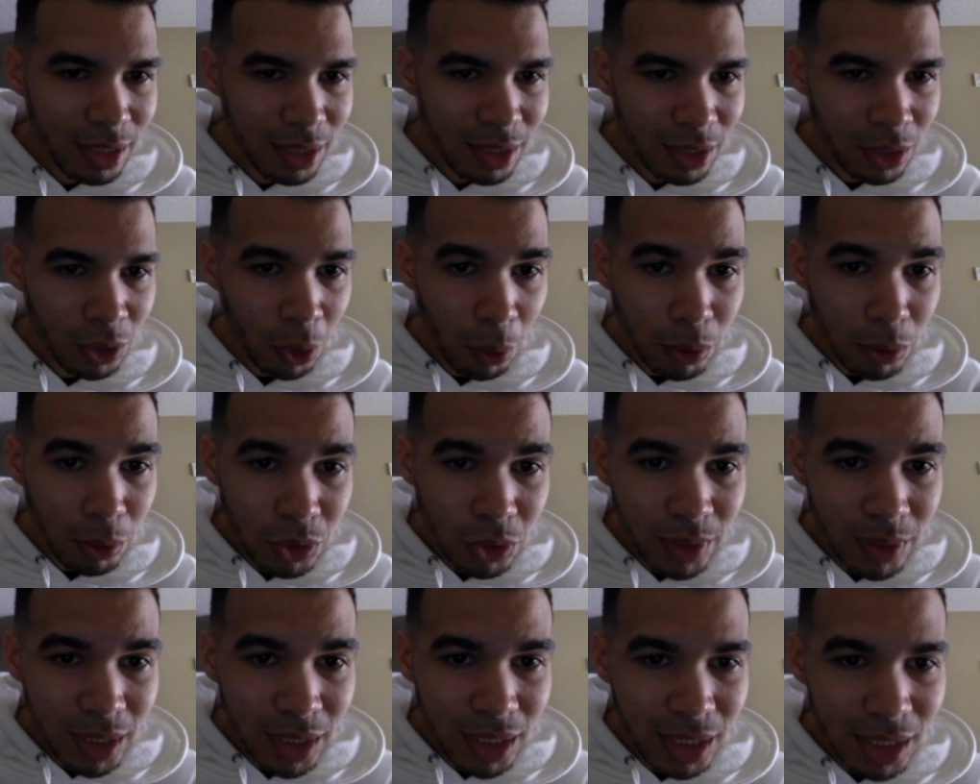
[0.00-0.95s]

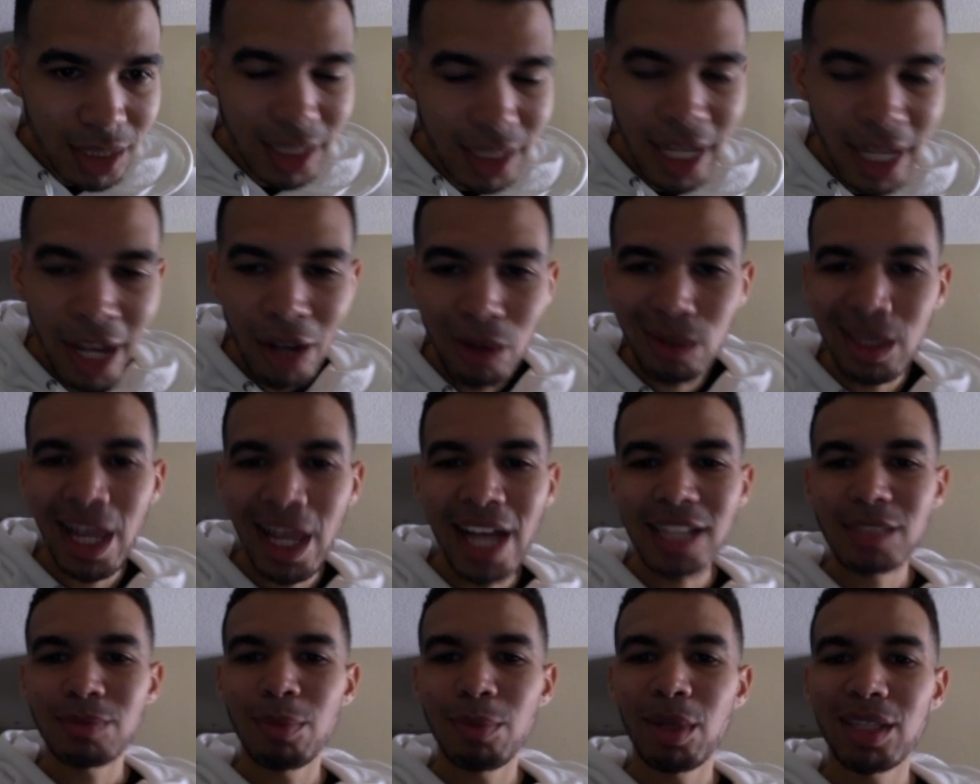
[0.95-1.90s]
Groceries. Now
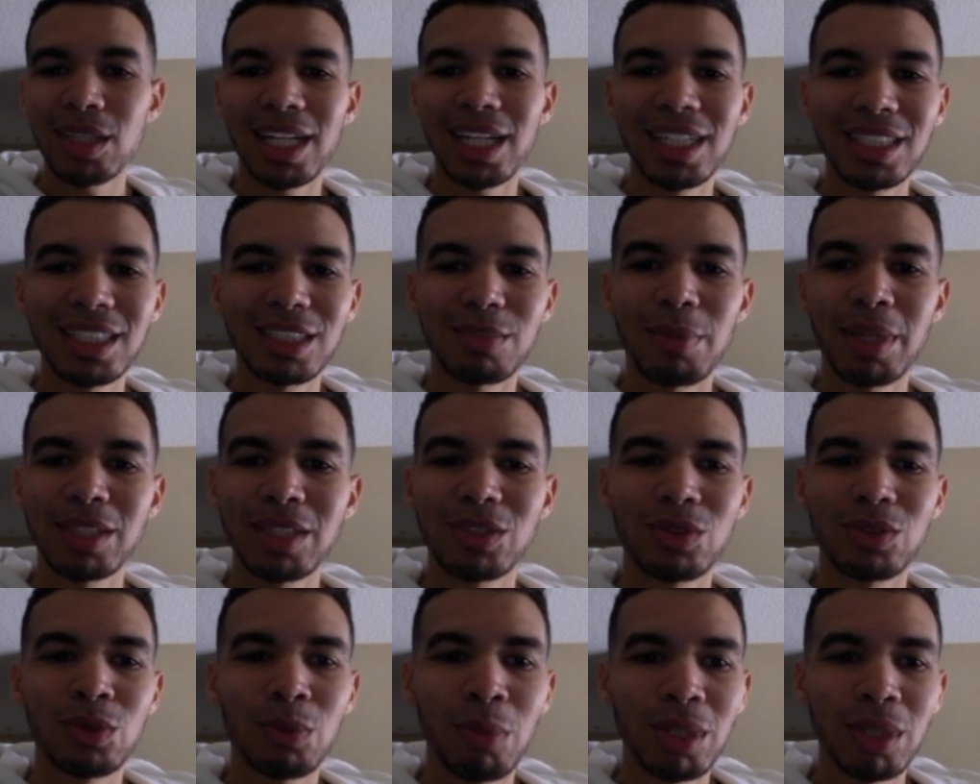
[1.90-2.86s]
last month I didn't
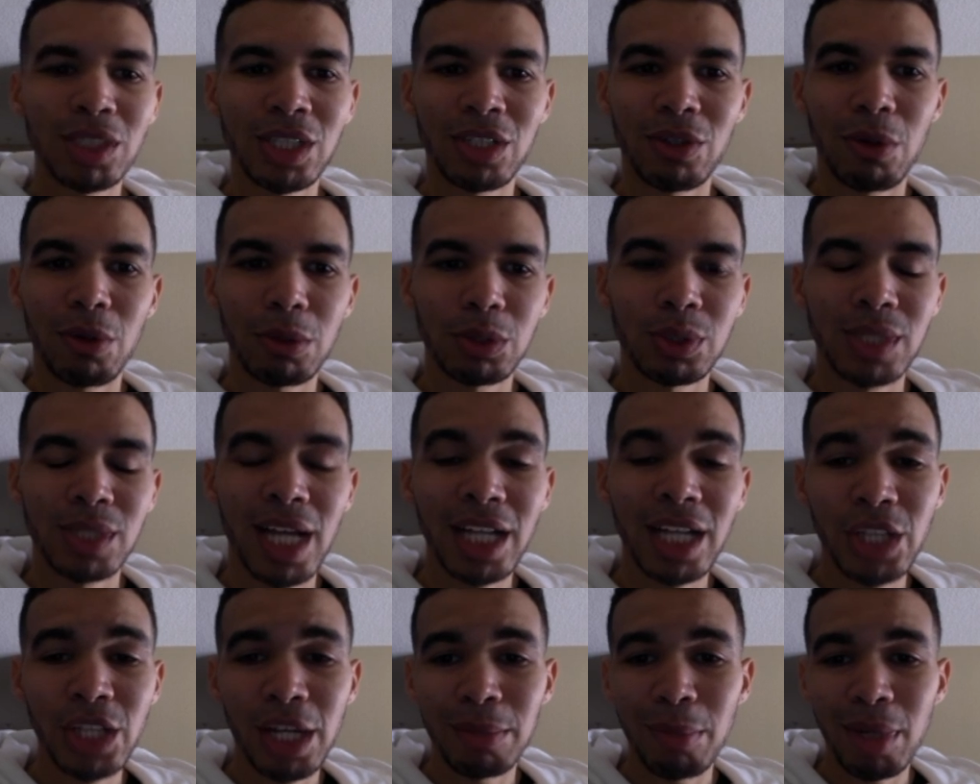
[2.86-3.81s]
spend too much on groceries. I
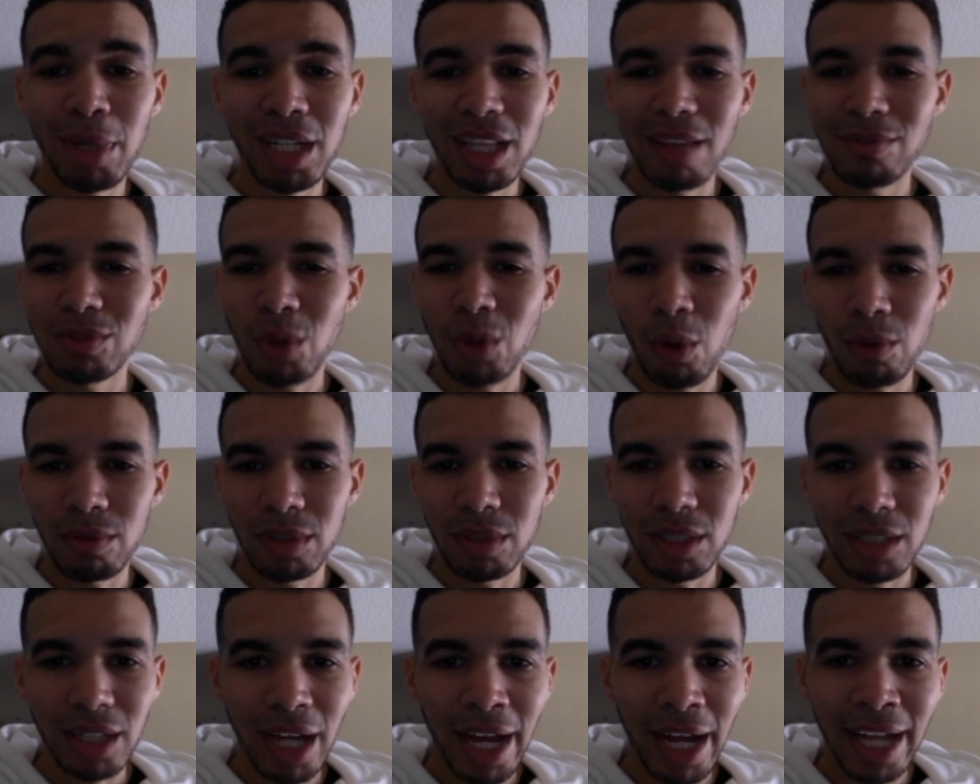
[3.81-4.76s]
actually had money left
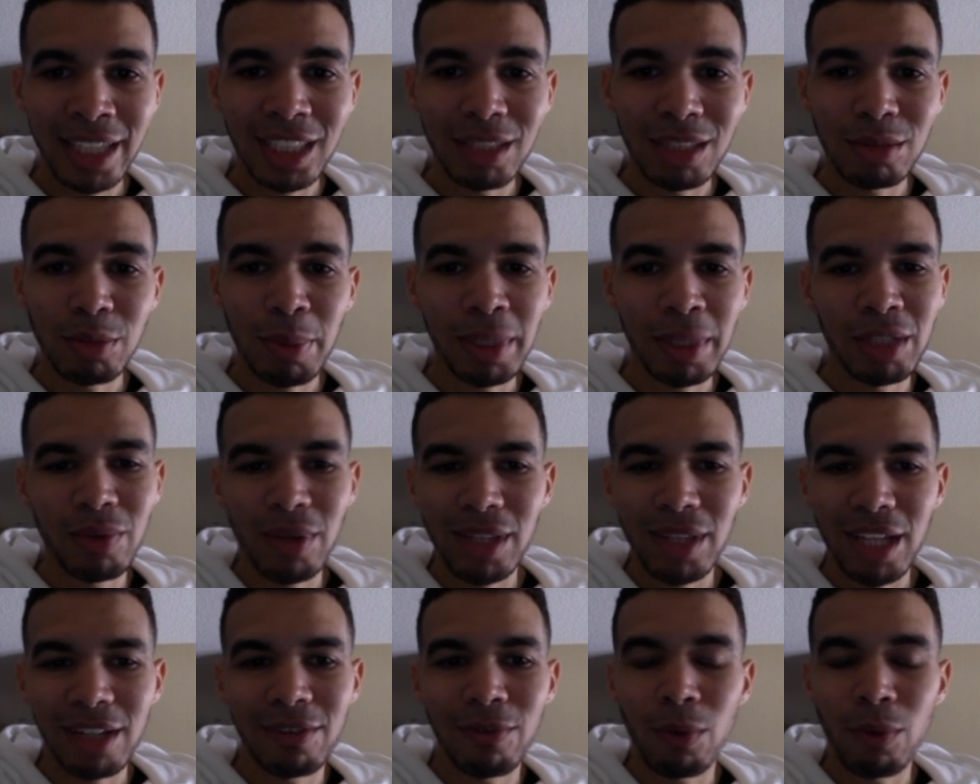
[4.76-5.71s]
over. I ended up spending around
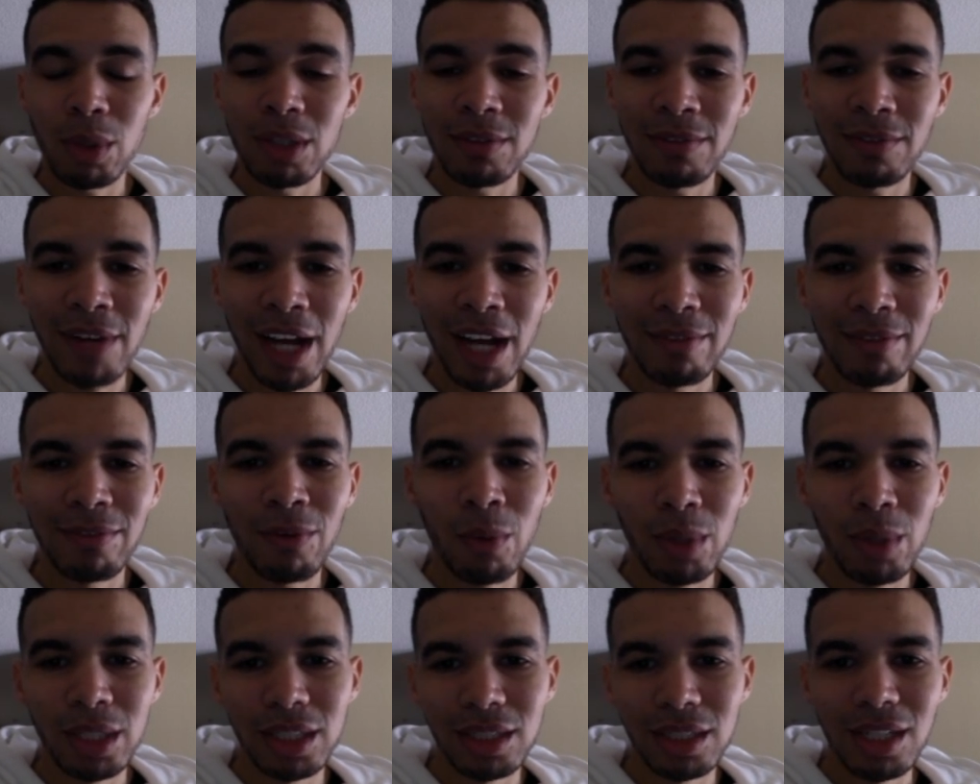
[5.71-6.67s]
like
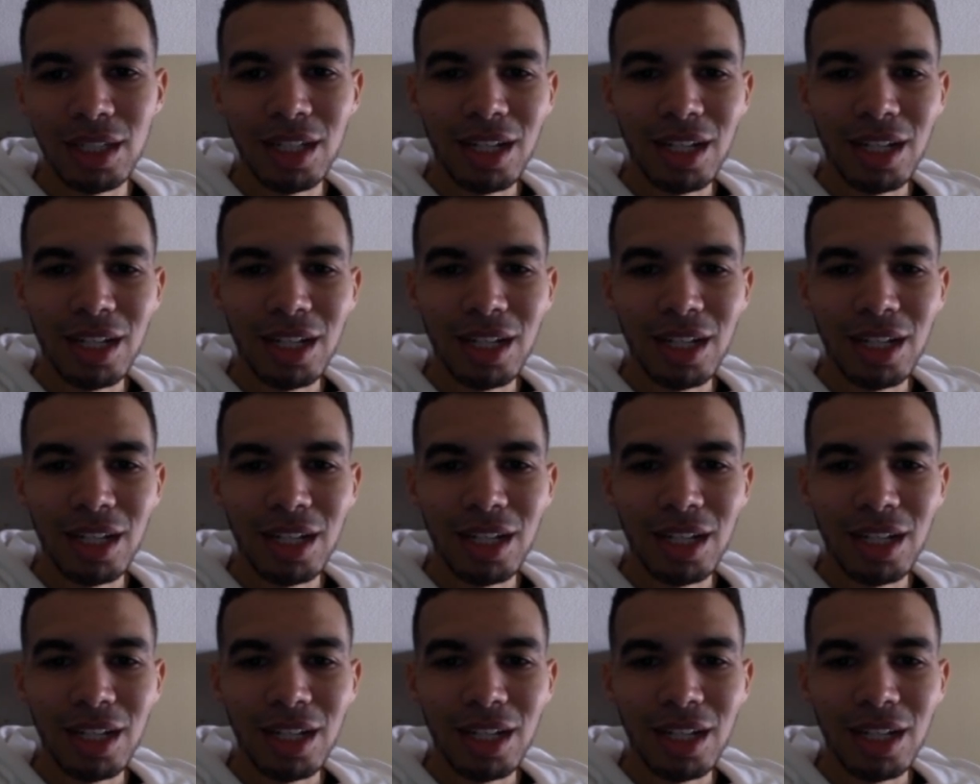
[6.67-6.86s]
$45-$40.